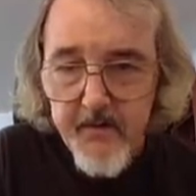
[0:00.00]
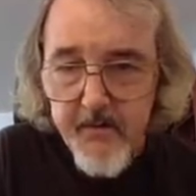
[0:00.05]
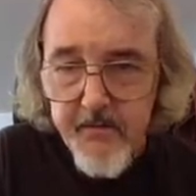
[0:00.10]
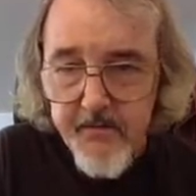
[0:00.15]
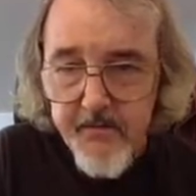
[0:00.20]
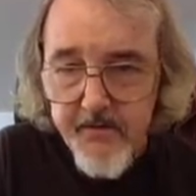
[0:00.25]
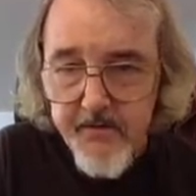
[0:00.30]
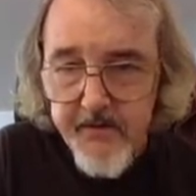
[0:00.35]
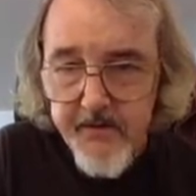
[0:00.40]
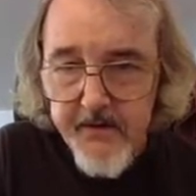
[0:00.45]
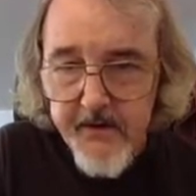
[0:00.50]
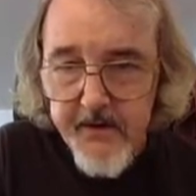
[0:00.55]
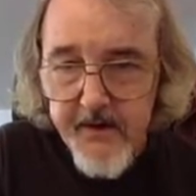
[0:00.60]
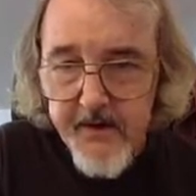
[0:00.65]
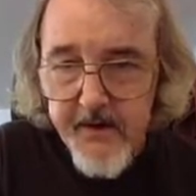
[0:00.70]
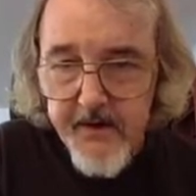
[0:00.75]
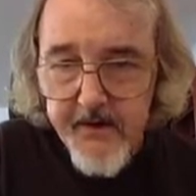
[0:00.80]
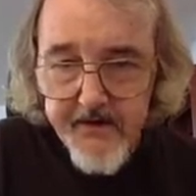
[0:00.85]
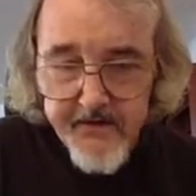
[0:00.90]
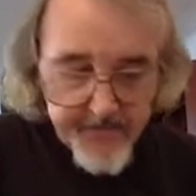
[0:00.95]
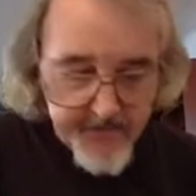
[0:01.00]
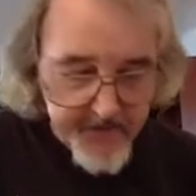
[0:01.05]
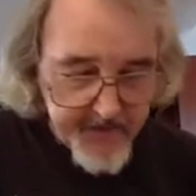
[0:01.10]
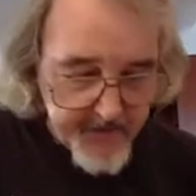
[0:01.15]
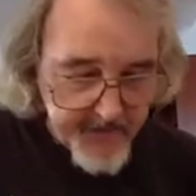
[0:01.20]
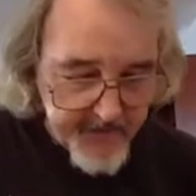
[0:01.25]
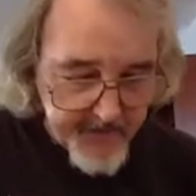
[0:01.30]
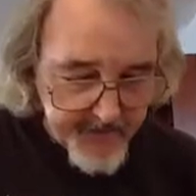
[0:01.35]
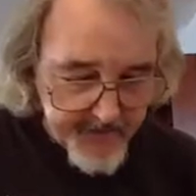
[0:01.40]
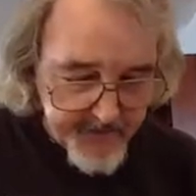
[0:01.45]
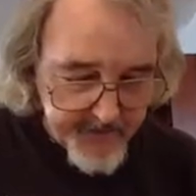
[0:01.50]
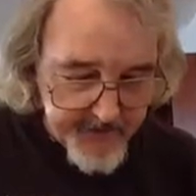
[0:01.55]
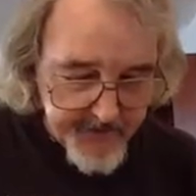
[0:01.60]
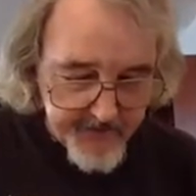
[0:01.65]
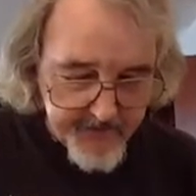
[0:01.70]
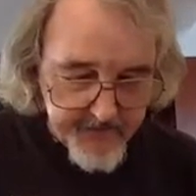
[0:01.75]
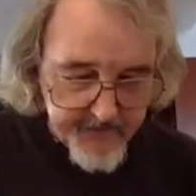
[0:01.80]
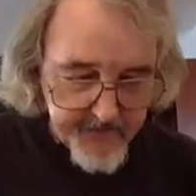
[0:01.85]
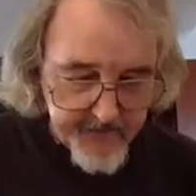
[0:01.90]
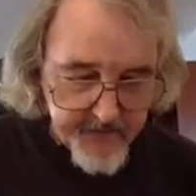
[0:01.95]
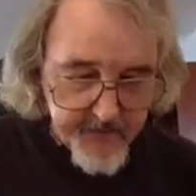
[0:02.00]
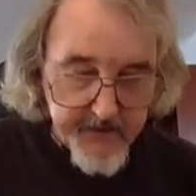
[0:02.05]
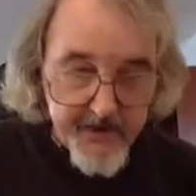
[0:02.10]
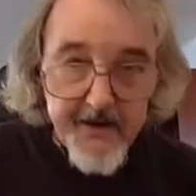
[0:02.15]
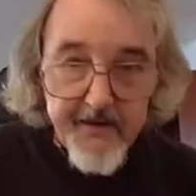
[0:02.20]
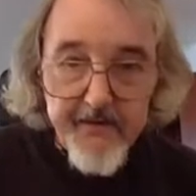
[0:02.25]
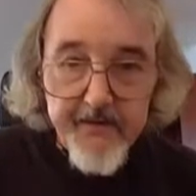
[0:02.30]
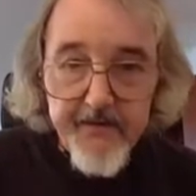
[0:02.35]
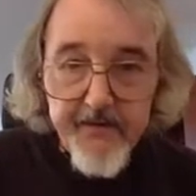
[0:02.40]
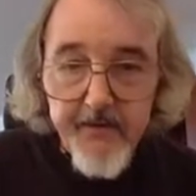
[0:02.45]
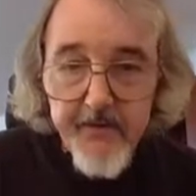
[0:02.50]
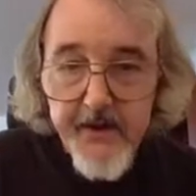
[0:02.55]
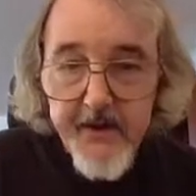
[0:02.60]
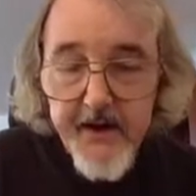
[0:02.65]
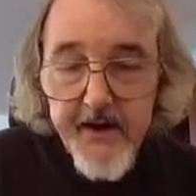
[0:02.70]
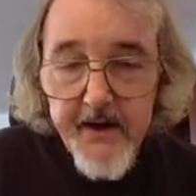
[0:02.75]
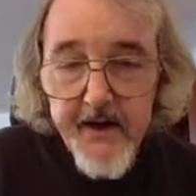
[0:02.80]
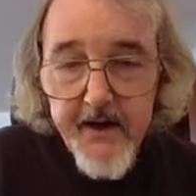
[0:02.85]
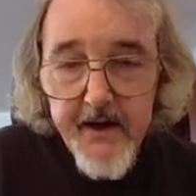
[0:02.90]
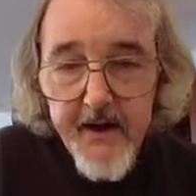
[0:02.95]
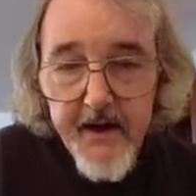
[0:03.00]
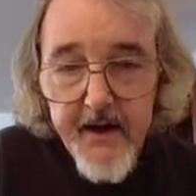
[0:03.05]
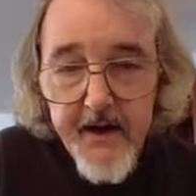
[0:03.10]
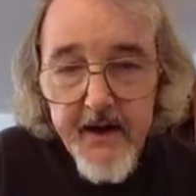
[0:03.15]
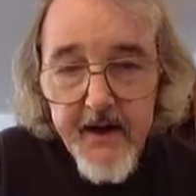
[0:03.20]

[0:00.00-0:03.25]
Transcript: Tombs are to the east. But anyway, let me just do an F three